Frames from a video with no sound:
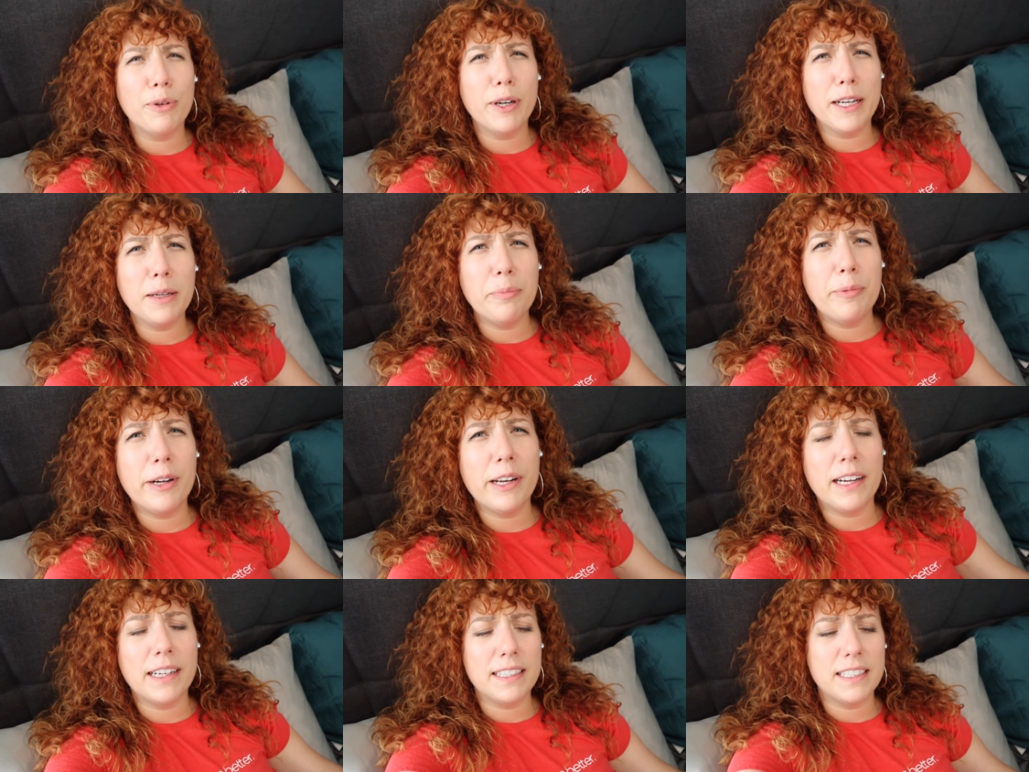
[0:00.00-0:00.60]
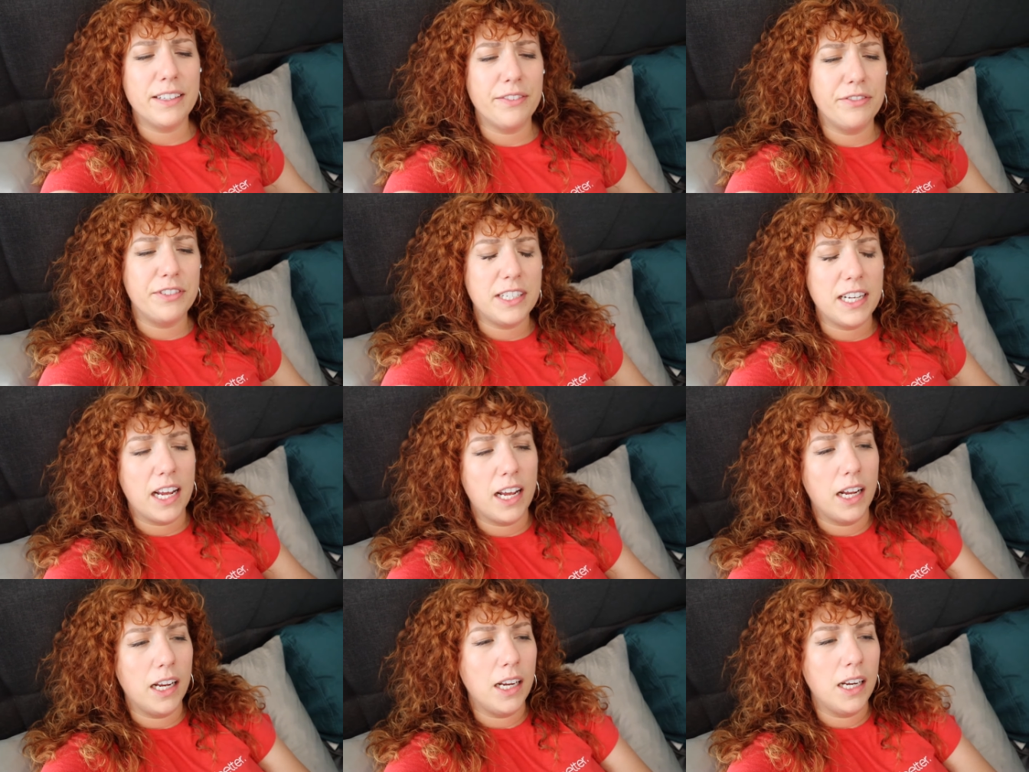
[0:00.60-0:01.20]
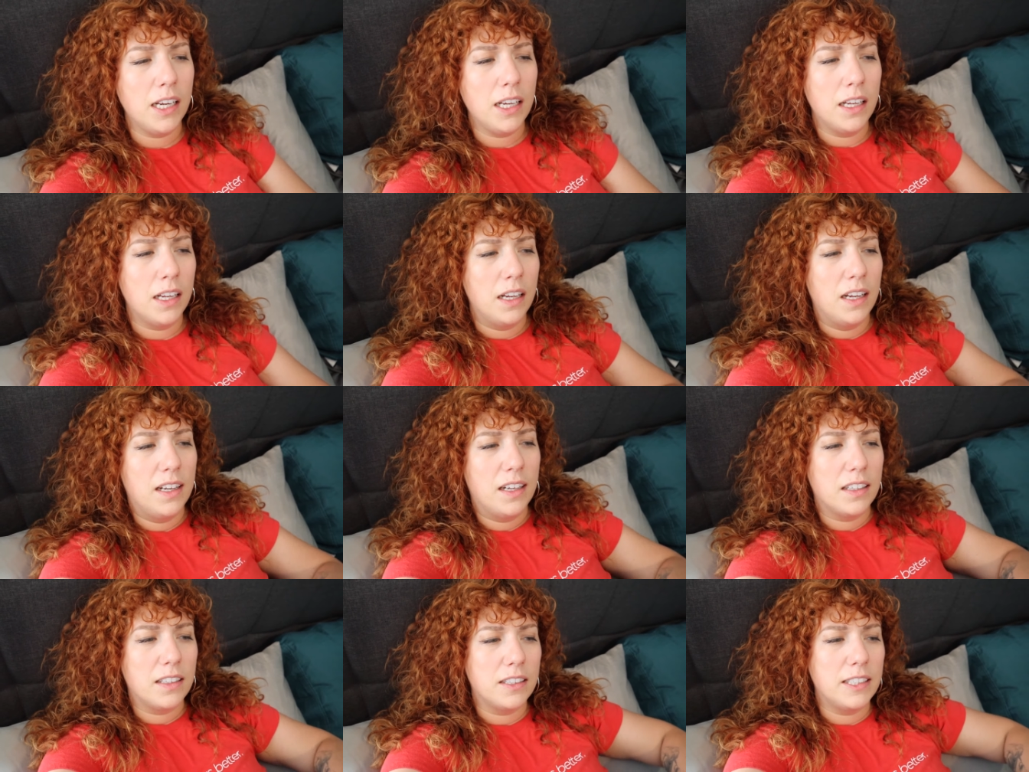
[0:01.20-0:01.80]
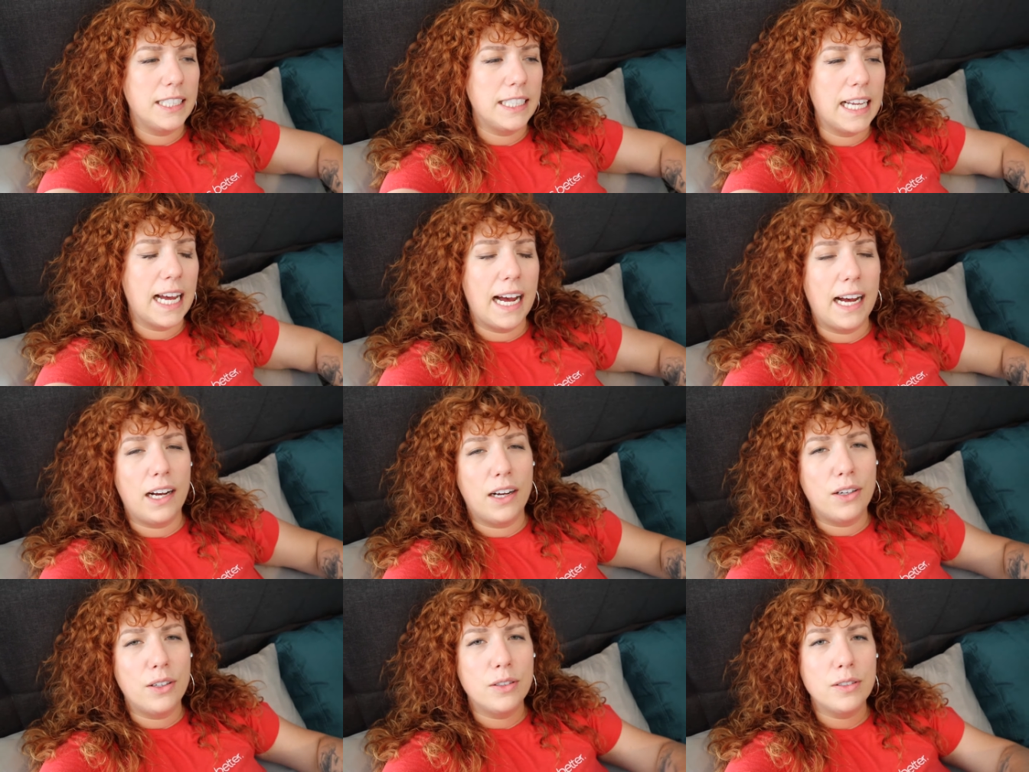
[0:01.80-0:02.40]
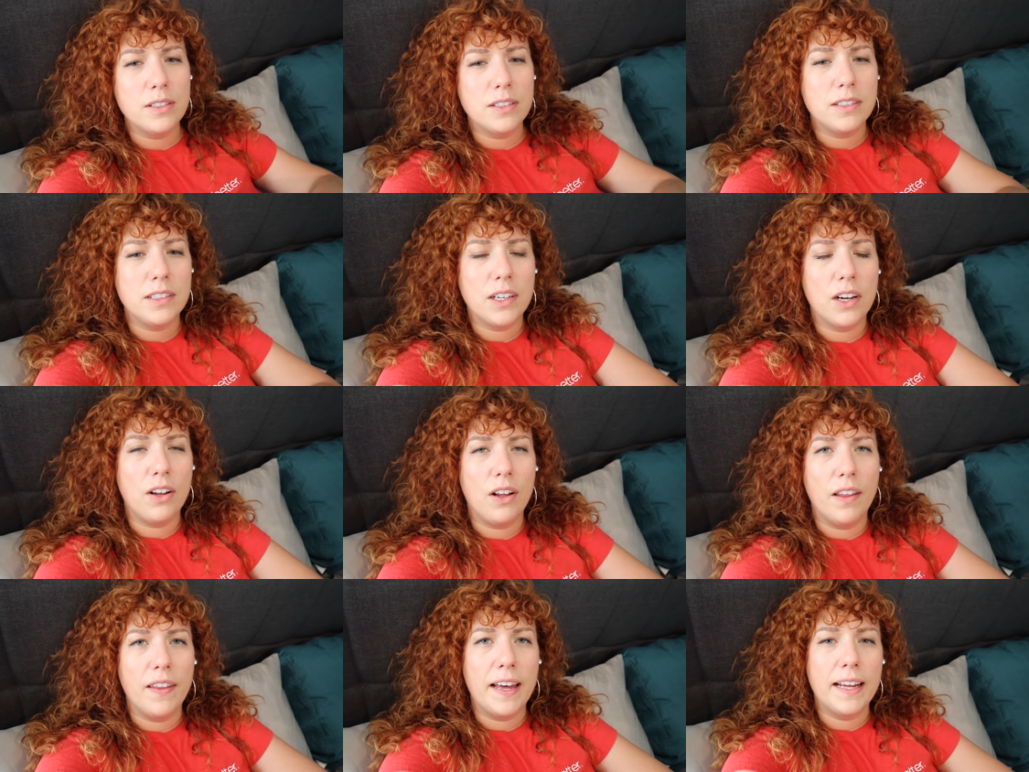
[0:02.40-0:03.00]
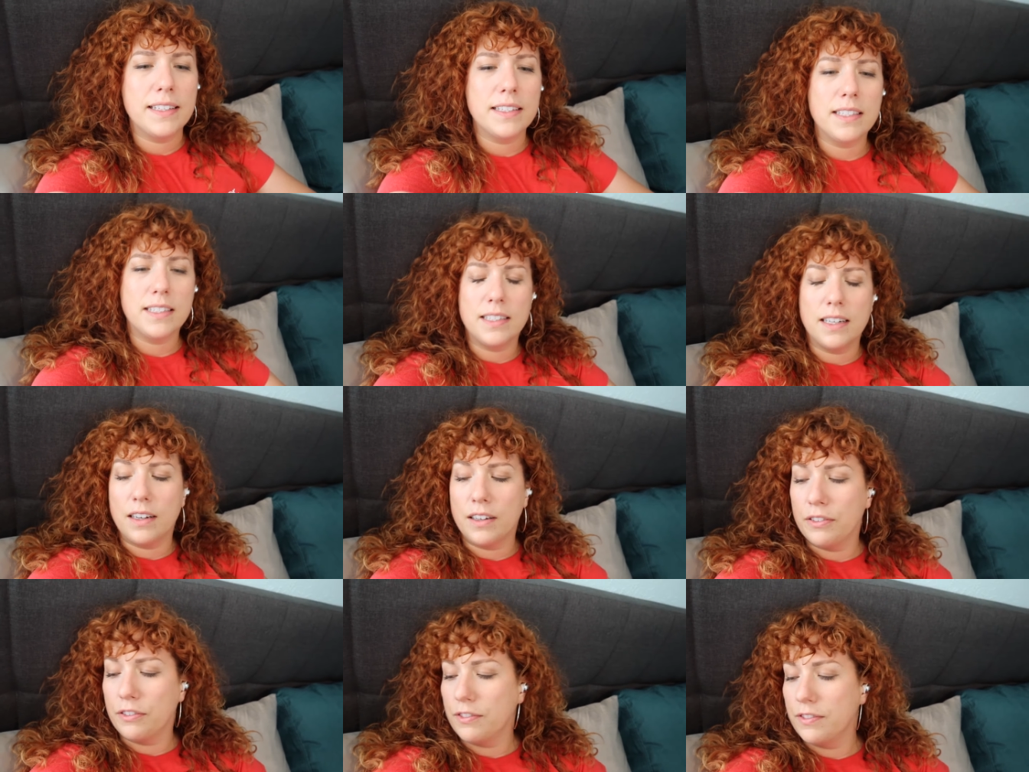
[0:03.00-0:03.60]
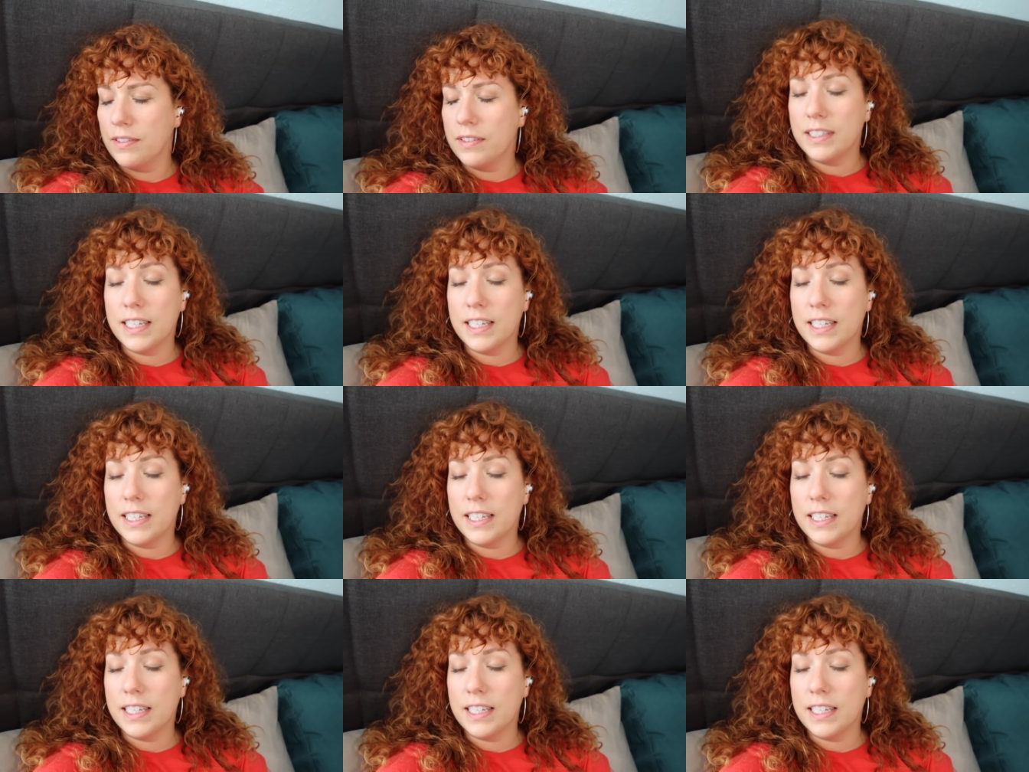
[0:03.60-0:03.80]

Pretty productive day. Cleaned the house, did all that stuff.